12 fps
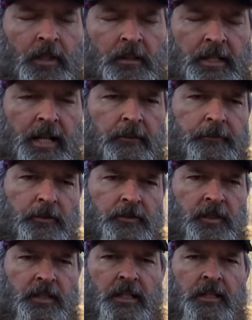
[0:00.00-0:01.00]
Now, if you've
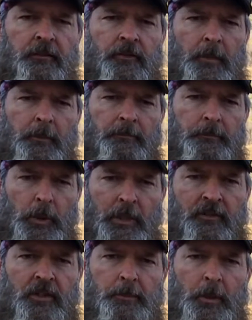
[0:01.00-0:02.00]
seen any of our
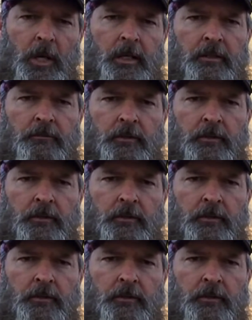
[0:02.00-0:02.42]
previous product